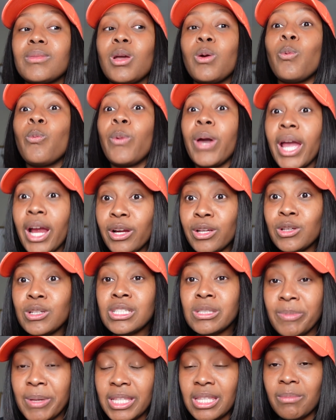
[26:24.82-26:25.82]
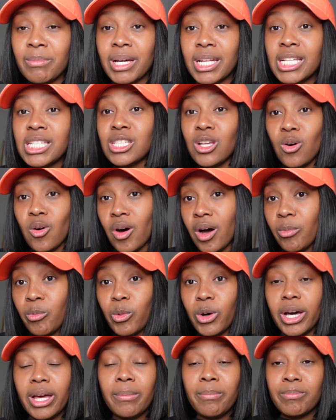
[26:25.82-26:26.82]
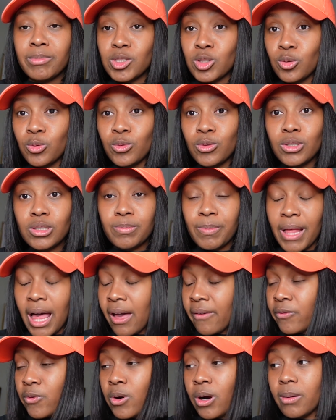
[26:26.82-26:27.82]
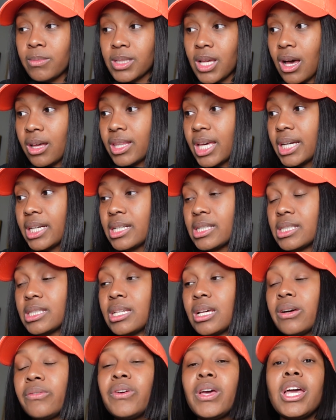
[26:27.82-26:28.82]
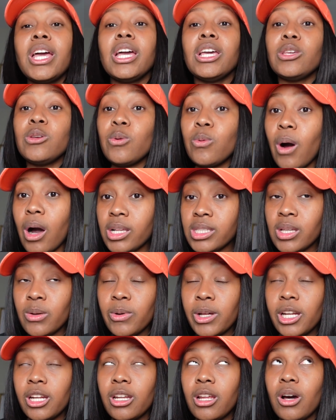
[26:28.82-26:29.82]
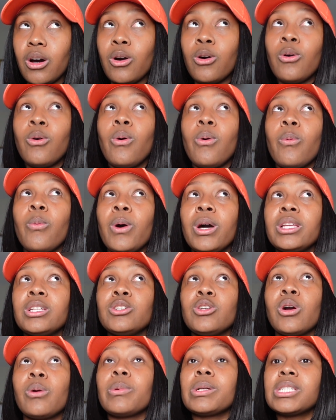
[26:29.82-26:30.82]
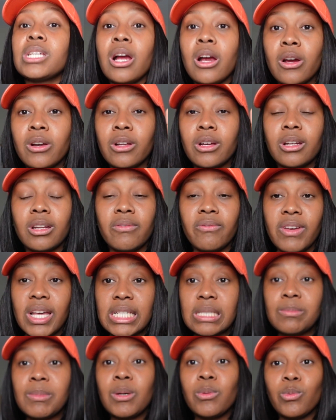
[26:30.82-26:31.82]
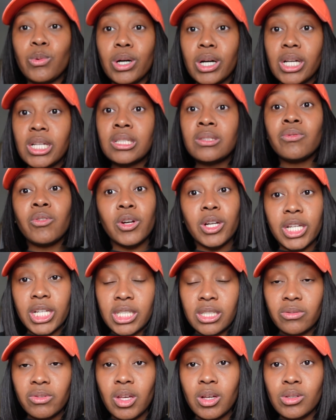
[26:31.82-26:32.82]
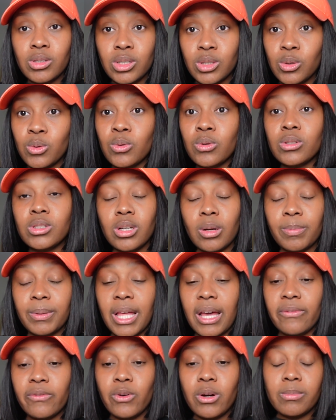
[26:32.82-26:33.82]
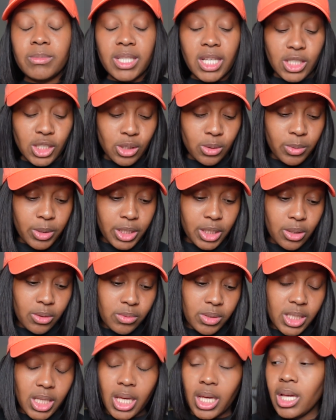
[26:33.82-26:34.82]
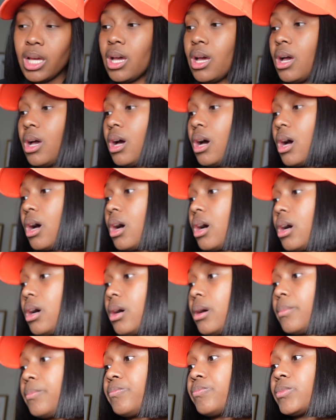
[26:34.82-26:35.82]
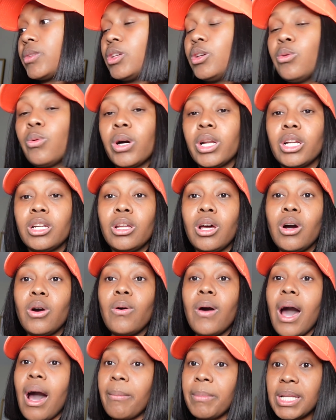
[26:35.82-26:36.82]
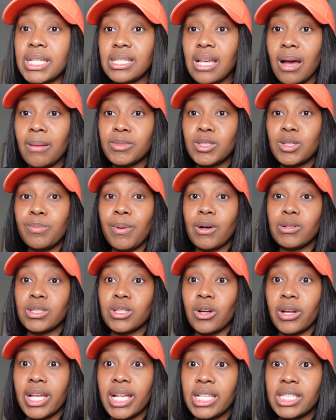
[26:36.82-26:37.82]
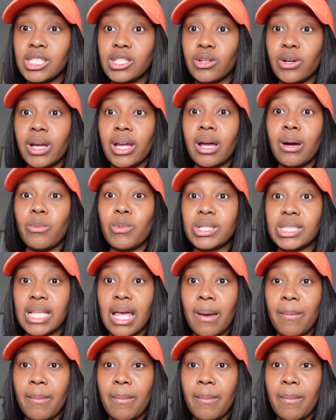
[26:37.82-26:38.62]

where you spent the money, so on what tools, platforms, all that good stuff. You also want to know what your return on investment was for each of those tools or platforms that you were using. You want to know how many times you posted on Instagram. Was